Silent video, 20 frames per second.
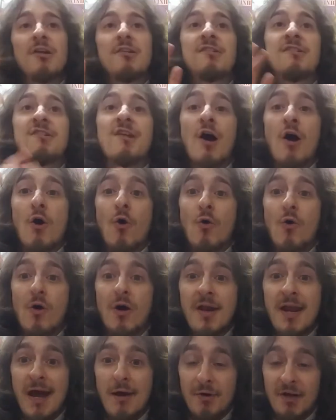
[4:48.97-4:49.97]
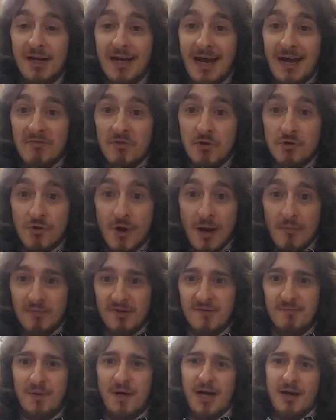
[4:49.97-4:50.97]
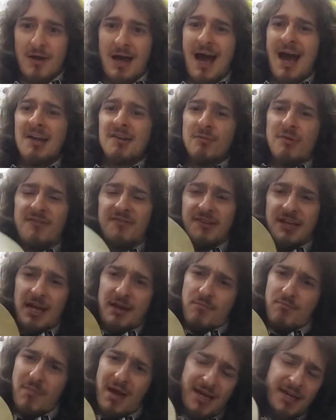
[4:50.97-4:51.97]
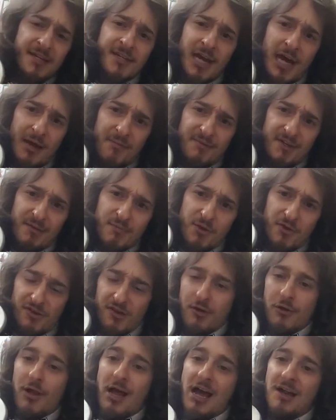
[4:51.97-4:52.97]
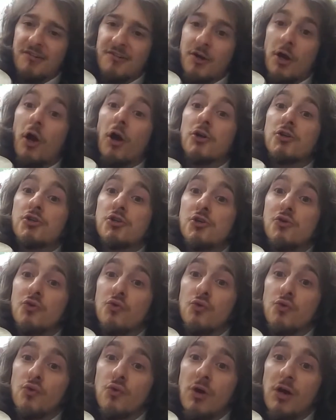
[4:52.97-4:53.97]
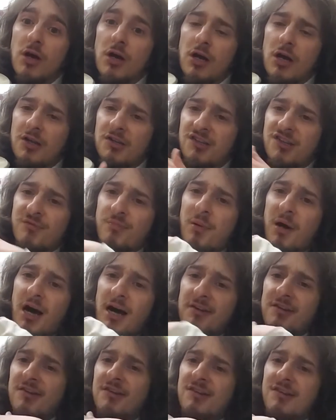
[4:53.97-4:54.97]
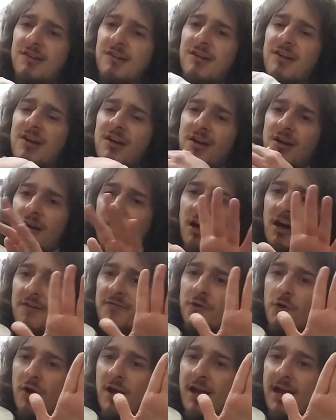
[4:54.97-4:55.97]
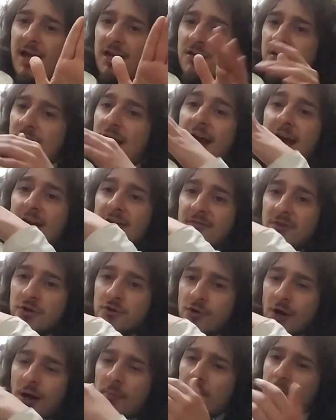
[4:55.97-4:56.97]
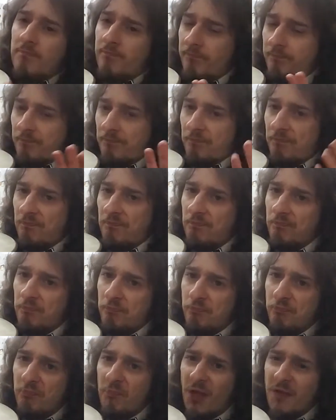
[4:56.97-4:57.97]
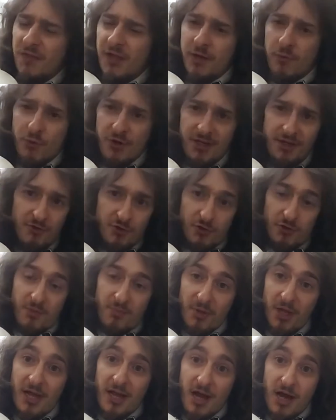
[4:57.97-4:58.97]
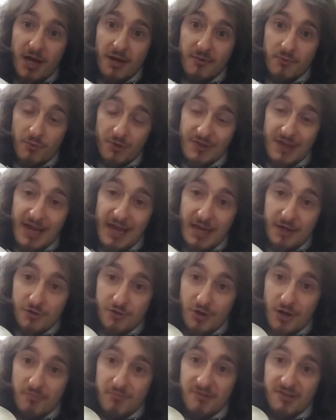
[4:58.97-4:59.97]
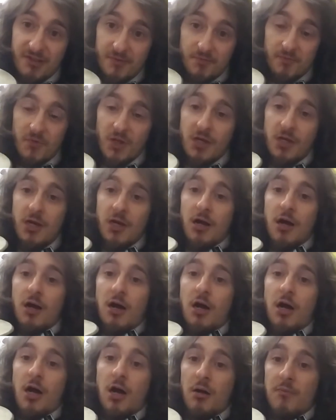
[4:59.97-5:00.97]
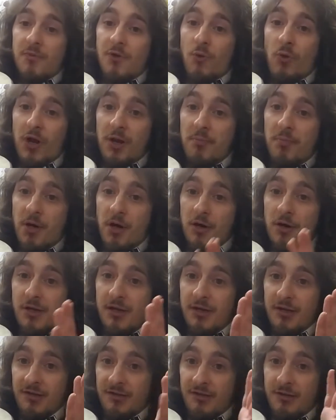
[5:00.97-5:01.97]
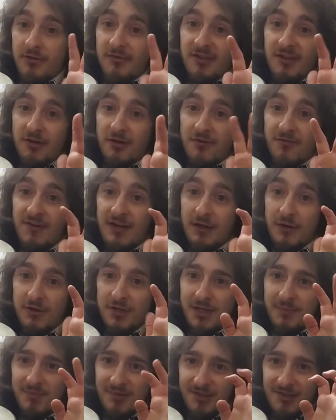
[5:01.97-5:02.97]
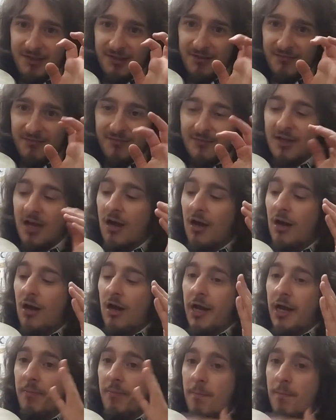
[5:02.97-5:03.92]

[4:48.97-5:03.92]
so now we're going to add the drums, but as we've said many times in music class, there are two spots of your hand and of the drum that we usually play on with the hand drums. The one part is using your fingertips on